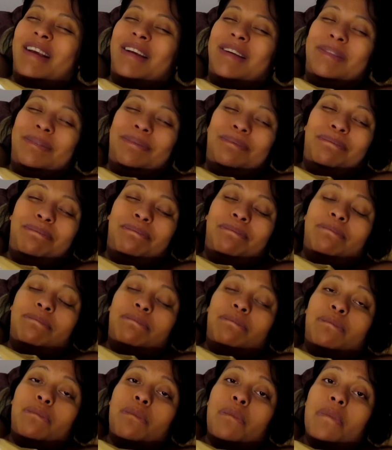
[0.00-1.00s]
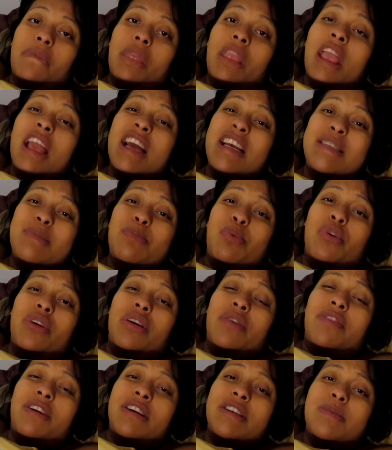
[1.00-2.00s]
a
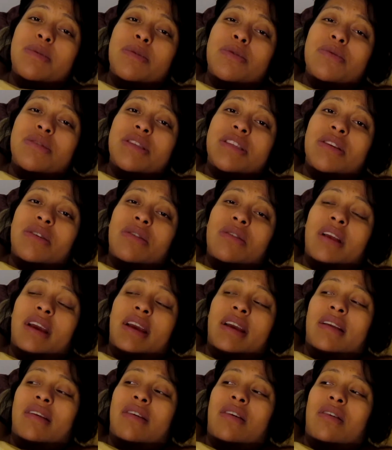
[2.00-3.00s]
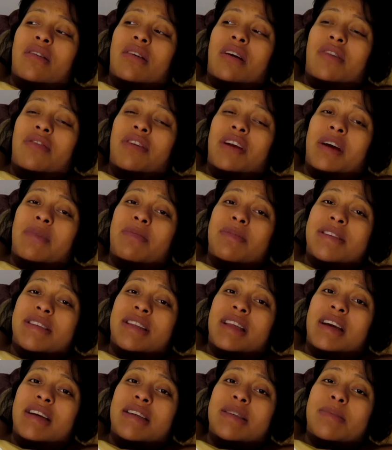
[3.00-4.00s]
supportive husband who's still like coughing up his
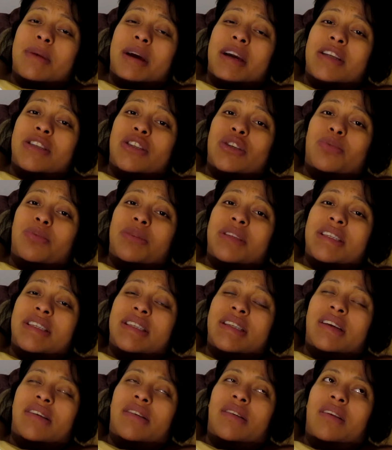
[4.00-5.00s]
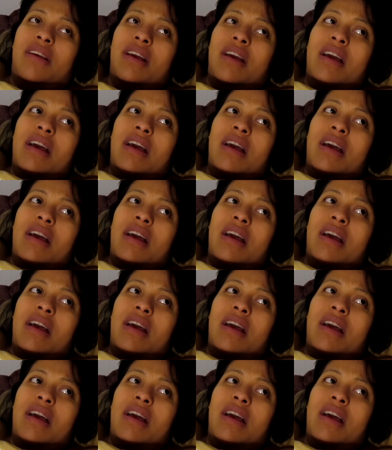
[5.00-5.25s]
lungs, mind you, but still.